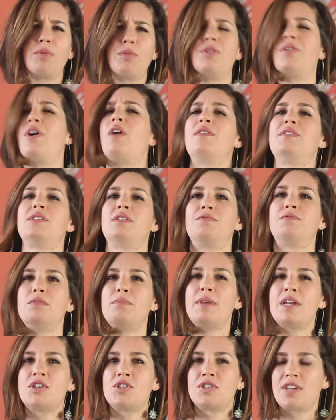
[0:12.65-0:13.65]
with all this
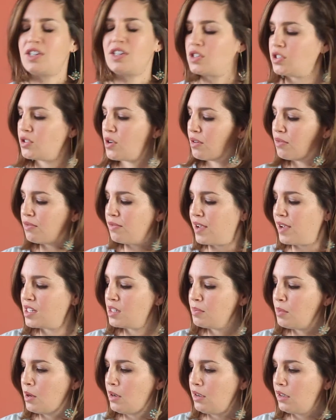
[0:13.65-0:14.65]
information. I just go to
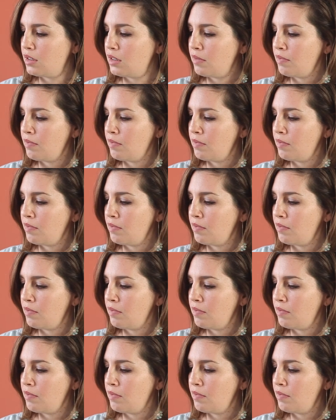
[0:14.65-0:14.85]
Facebook,